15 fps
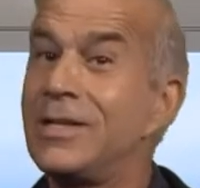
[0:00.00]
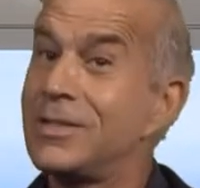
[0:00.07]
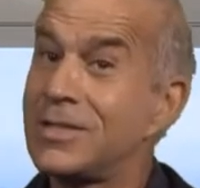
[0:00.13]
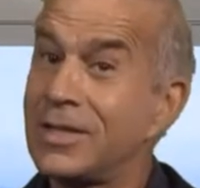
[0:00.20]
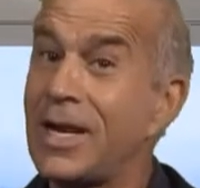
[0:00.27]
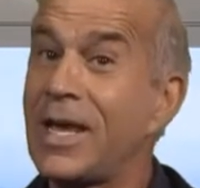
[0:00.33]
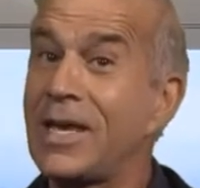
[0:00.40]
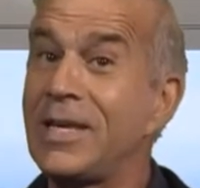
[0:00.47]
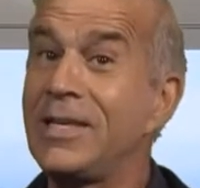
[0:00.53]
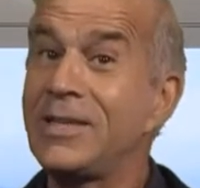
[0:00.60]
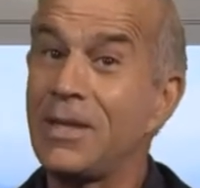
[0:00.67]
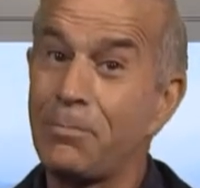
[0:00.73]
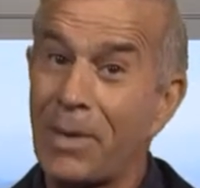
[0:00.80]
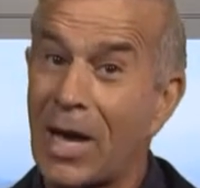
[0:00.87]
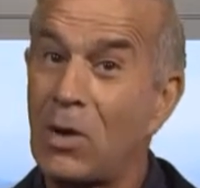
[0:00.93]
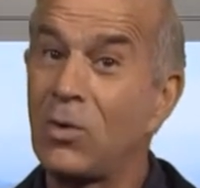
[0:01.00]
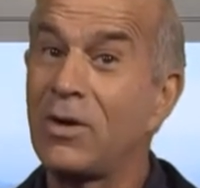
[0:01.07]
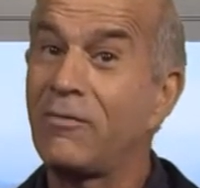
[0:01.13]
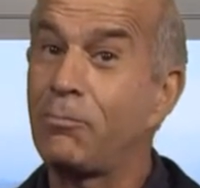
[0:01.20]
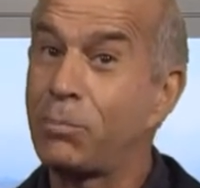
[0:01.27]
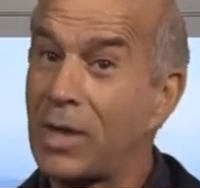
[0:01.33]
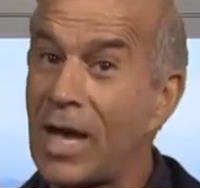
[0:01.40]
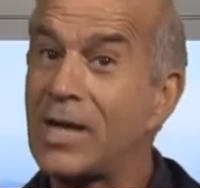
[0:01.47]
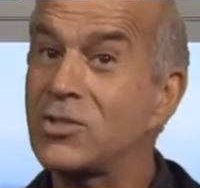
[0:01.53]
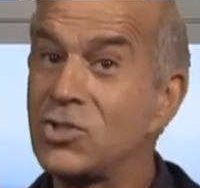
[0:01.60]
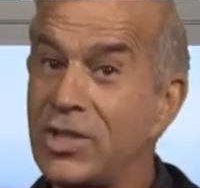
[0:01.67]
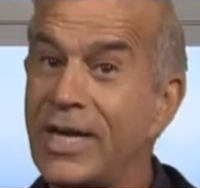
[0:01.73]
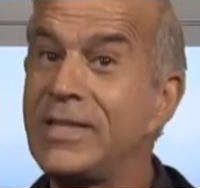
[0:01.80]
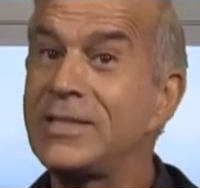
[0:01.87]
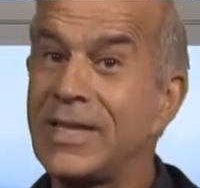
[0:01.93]
Today, the power of
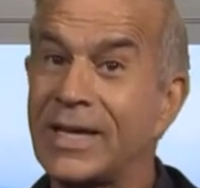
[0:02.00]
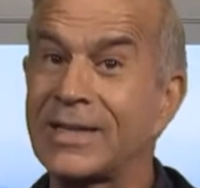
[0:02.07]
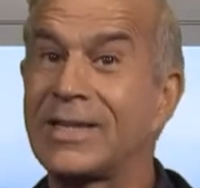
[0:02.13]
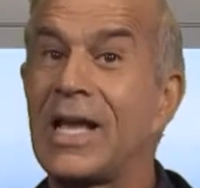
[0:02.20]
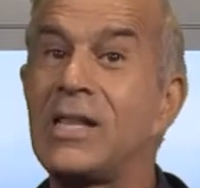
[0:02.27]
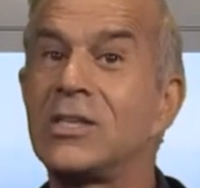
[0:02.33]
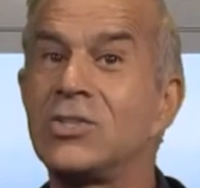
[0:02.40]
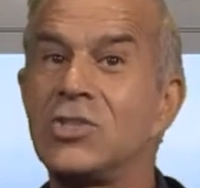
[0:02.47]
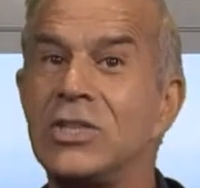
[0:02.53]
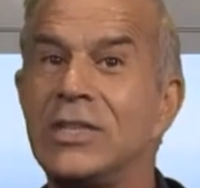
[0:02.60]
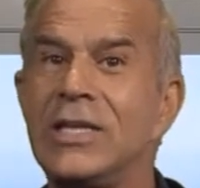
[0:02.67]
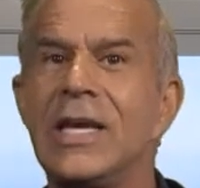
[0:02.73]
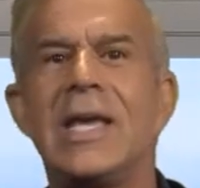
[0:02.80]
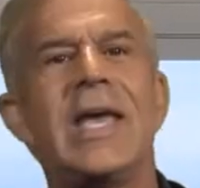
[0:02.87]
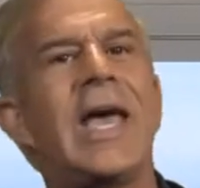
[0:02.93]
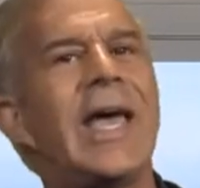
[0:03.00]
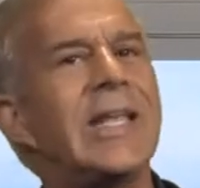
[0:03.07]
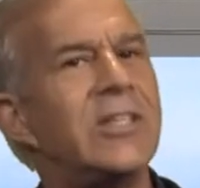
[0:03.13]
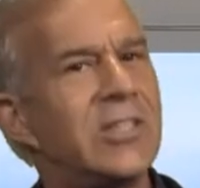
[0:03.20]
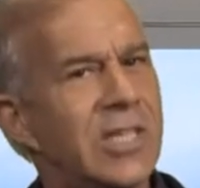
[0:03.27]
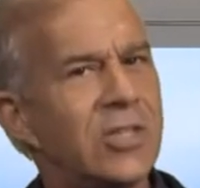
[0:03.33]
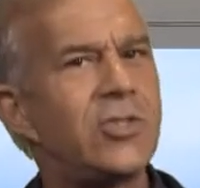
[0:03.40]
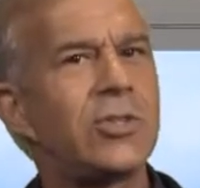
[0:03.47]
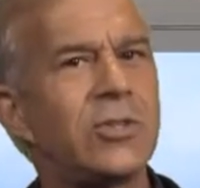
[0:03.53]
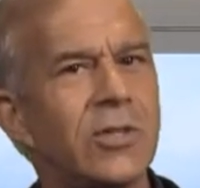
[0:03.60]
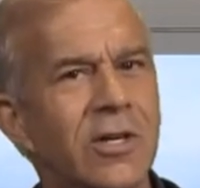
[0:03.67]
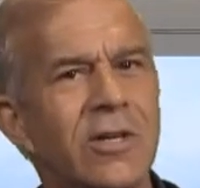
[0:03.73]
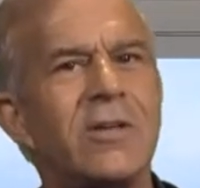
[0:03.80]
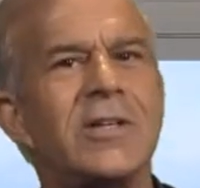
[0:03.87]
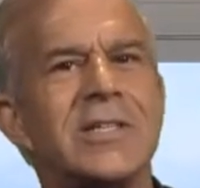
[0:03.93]
blockchain technology and digital
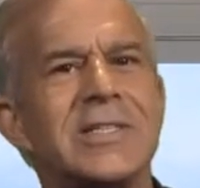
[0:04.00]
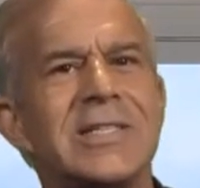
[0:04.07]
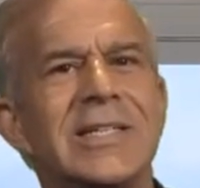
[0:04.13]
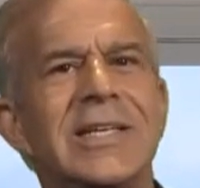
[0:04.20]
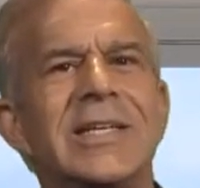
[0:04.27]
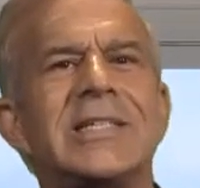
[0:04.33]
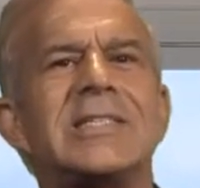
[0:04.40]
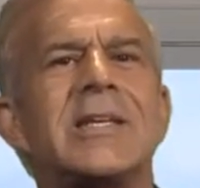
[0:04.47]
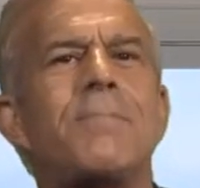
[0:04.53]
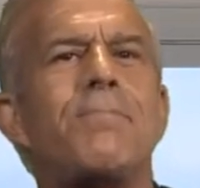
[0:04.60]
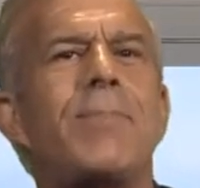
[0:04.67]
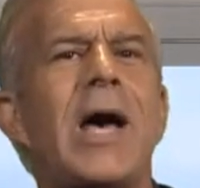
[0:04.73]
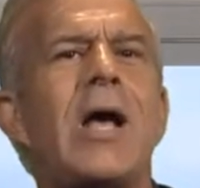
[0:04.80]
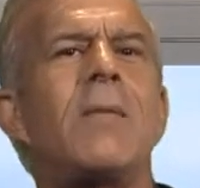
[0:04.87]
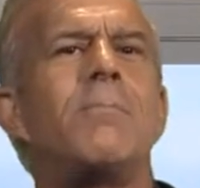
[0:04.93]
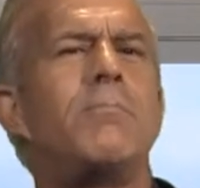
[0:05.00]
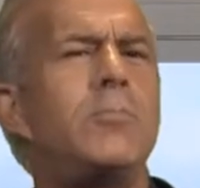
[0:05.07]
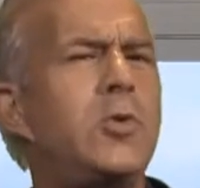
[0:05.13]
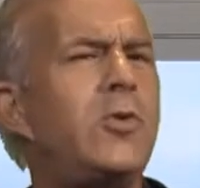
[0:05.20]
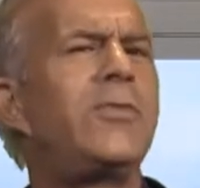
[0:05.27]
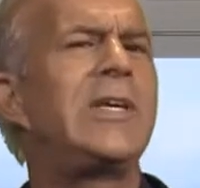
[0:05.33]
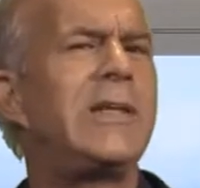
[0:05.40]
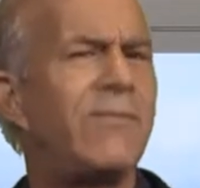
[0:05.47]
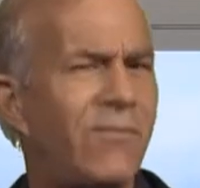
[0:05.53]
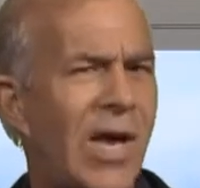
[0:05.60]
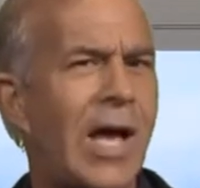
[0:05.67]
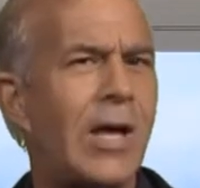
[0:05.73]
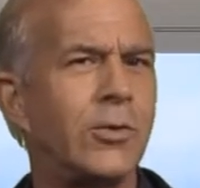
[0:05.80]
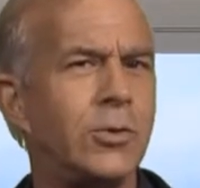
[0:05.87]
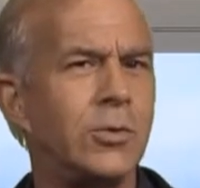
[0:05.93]
currency is about moving
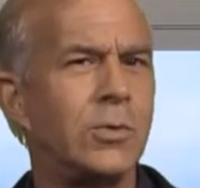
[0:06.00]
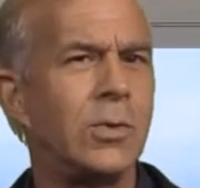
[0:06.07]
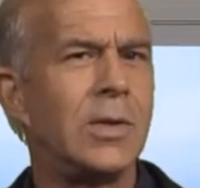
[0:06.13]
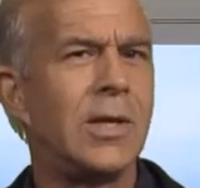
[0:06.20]
value.